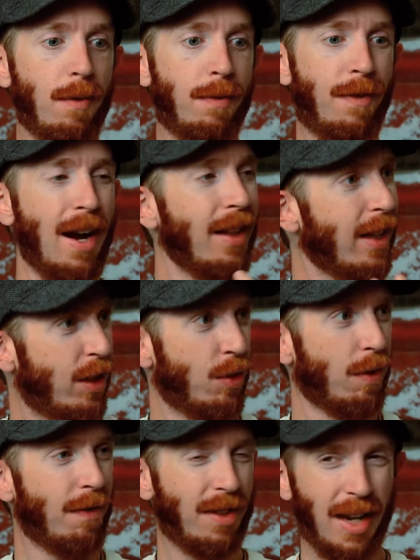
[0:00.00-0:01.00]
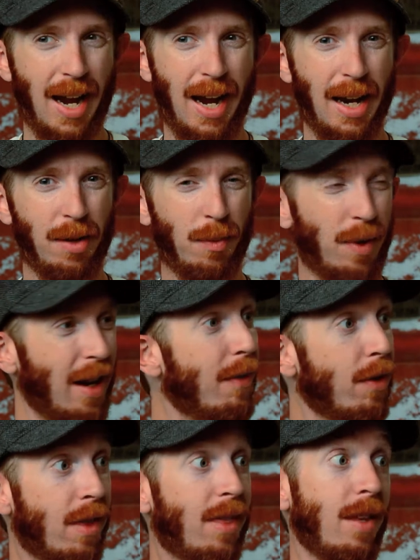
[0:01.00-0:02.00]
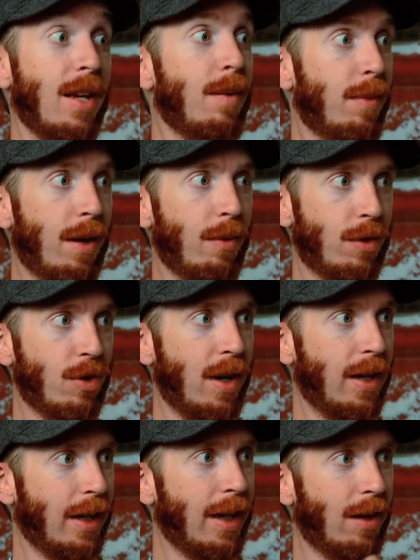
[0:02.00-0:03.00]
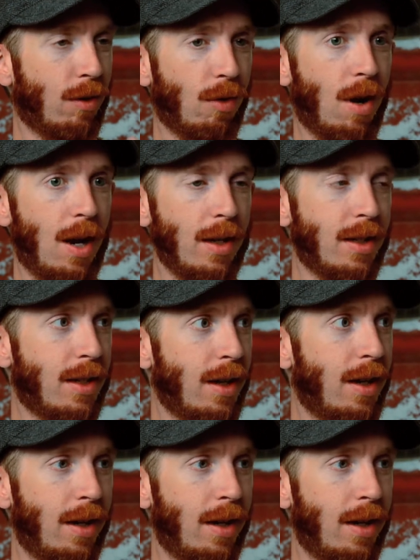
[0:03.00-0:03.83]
finally sort of tied whatever theme they were trying to get across